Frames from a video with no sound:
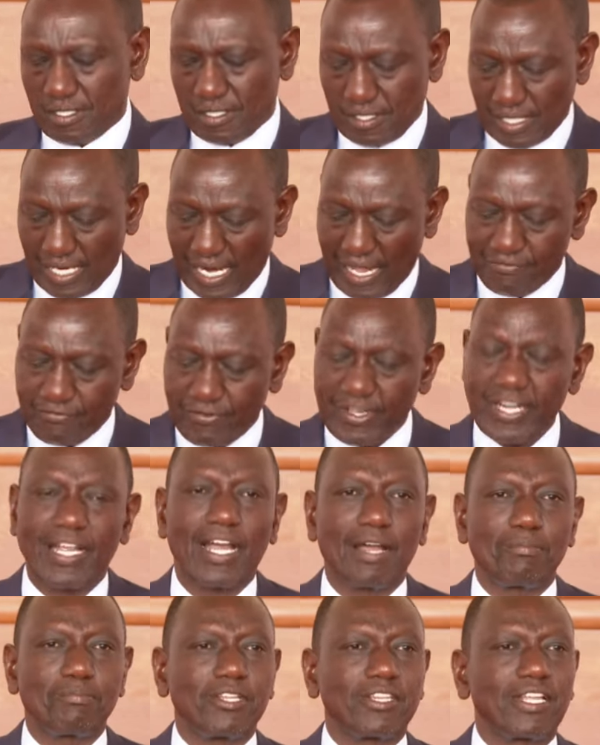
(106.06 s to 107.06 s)
And I'm very
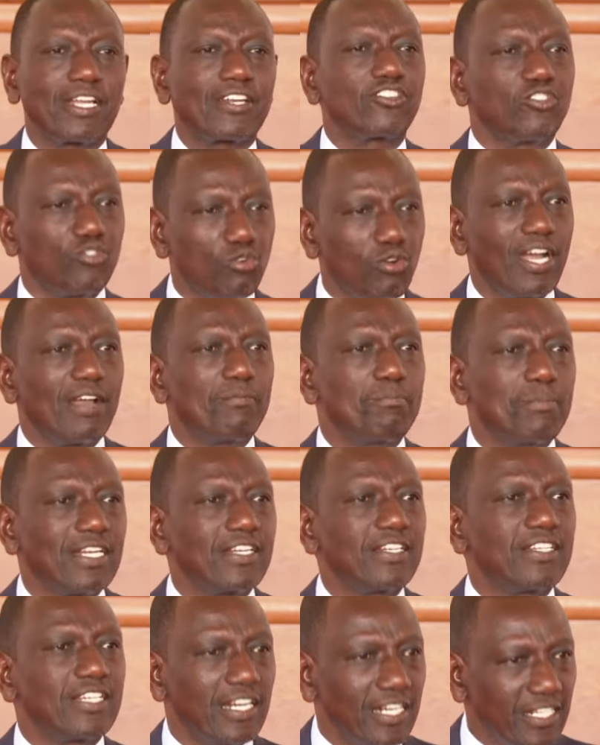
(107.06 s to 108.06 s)
happy that you have
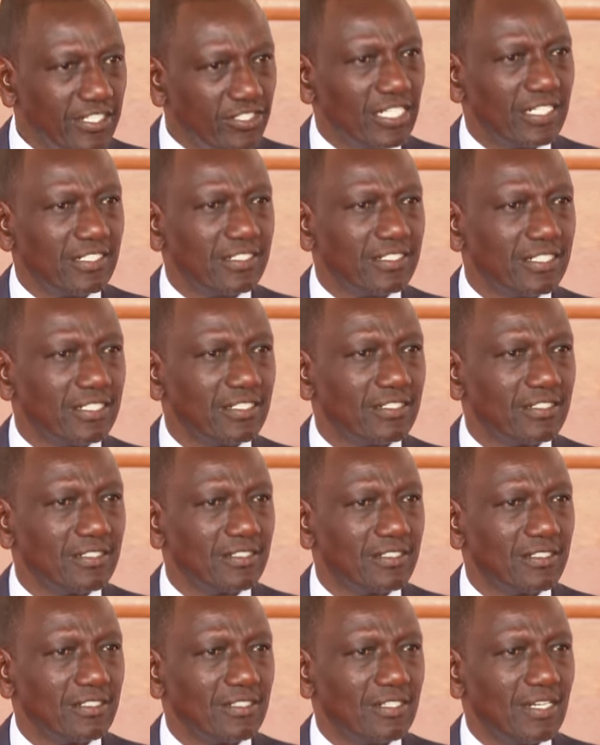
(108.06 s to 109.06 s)
been diligent
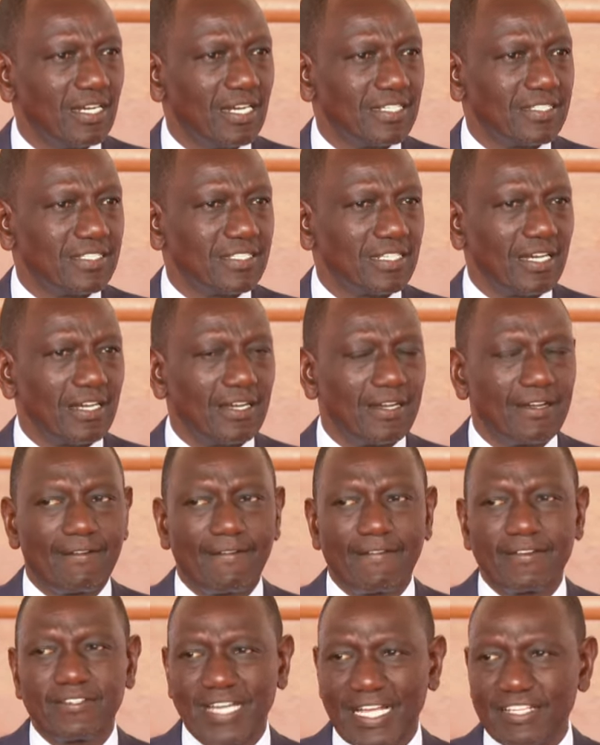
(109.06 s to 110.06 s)
as a
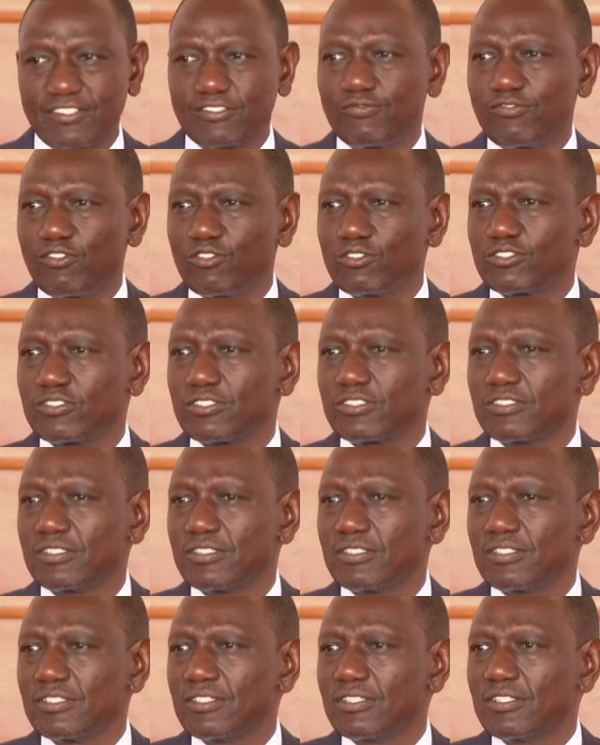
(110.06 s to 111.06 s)
task force.
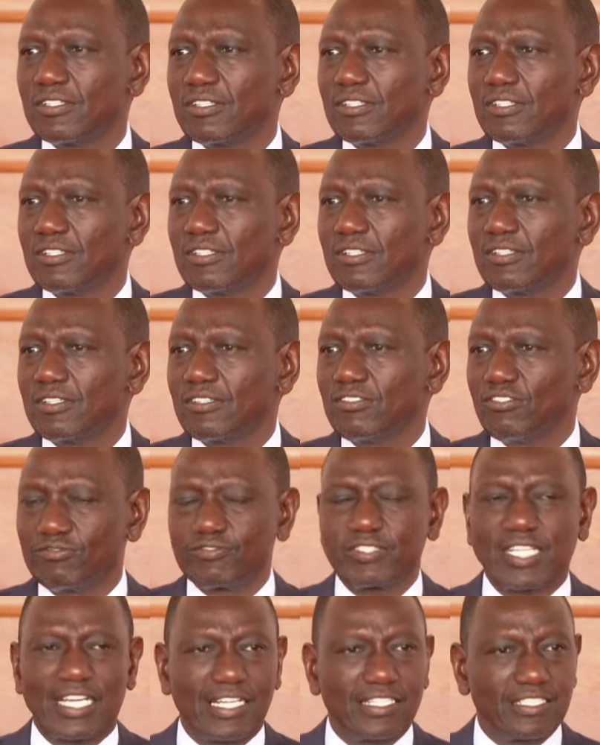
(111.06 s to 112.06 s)

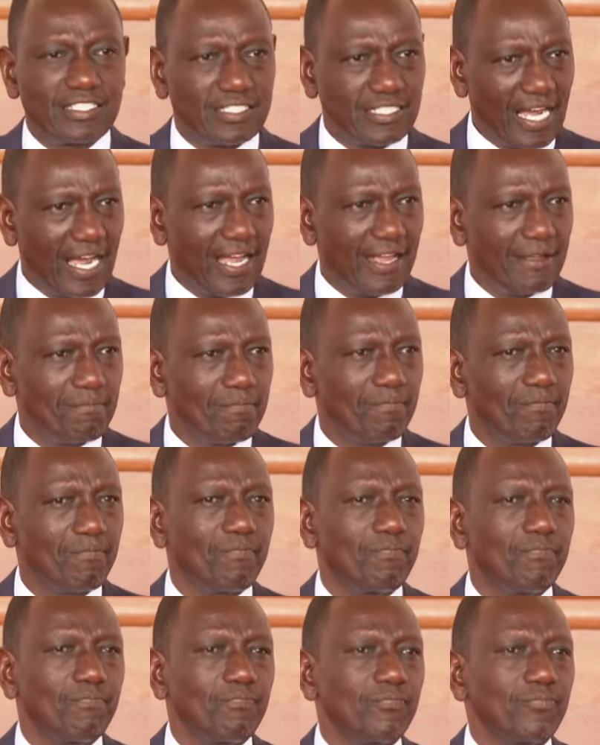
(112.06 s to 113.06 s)
You've taken time,
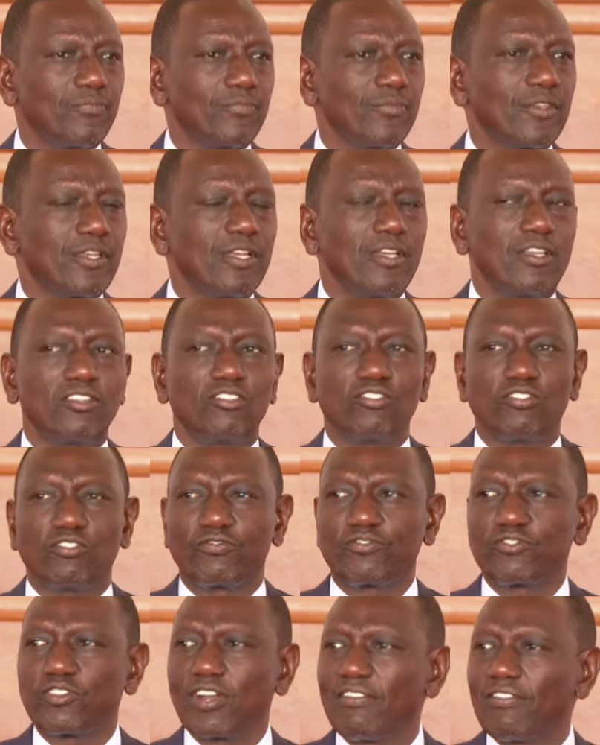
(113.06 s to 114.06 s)

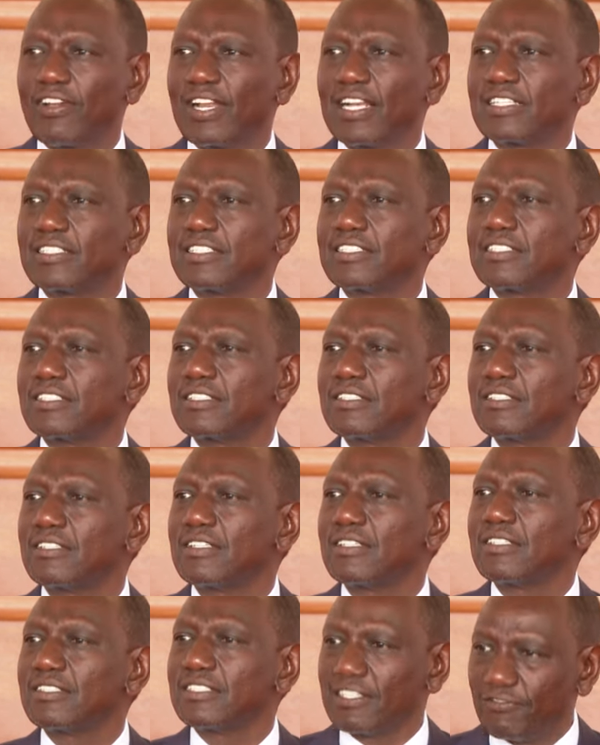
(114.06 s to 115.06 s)
you've traveled
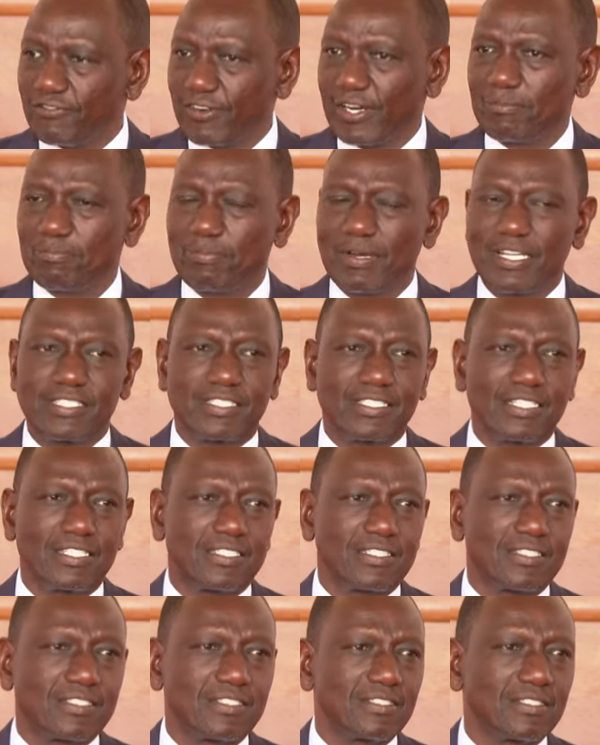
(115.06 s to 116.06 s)
different
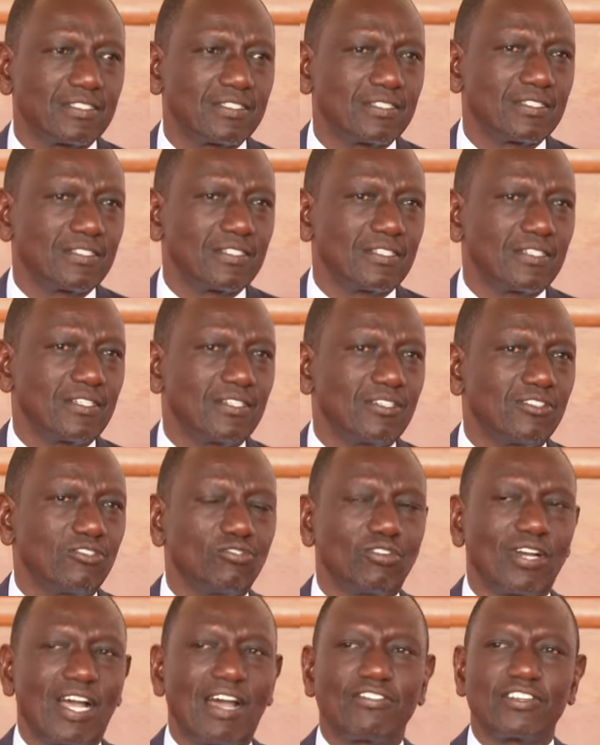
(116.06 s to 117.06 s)
places,
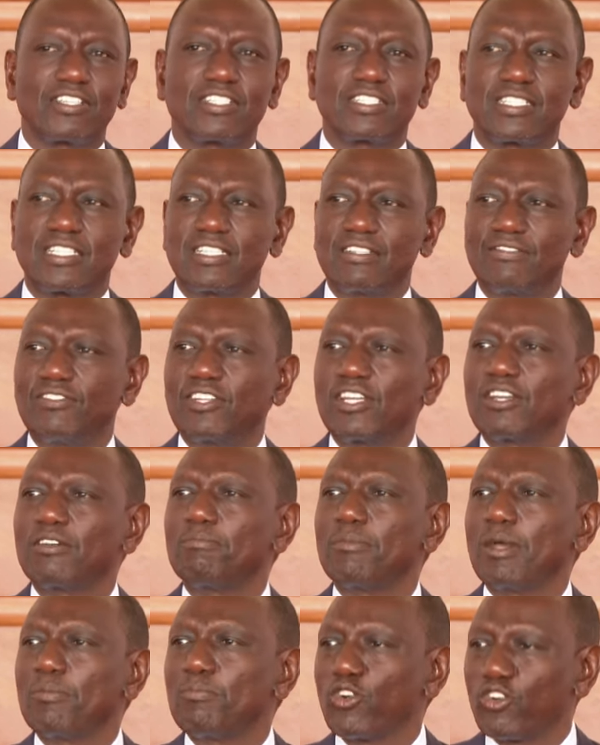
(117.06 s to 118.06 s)
you have received
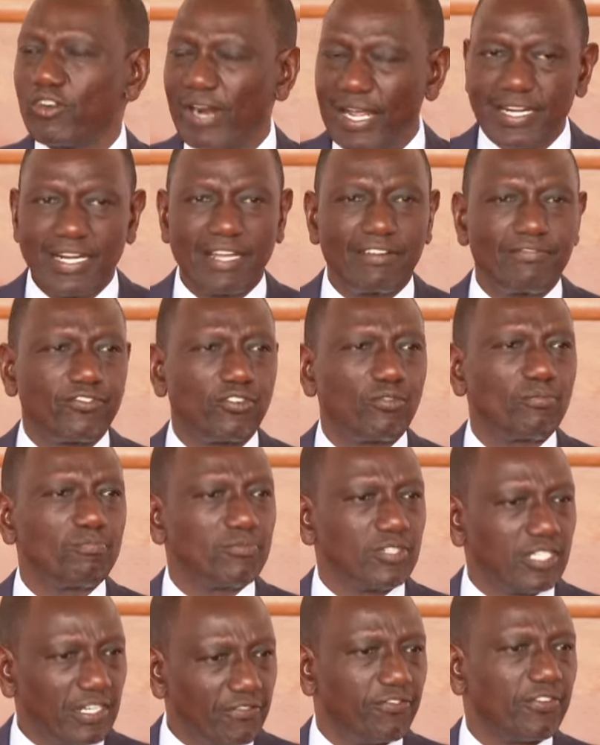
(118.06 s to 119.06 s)
memoranda from
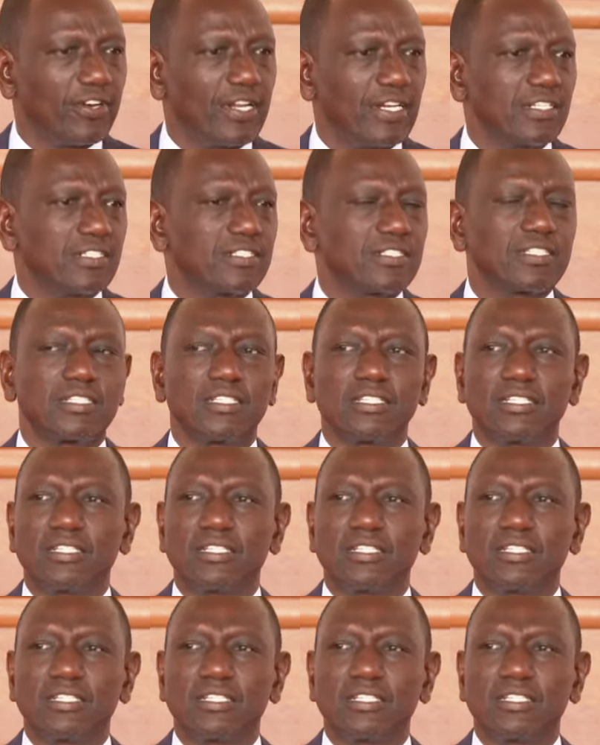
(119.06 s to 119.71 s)
different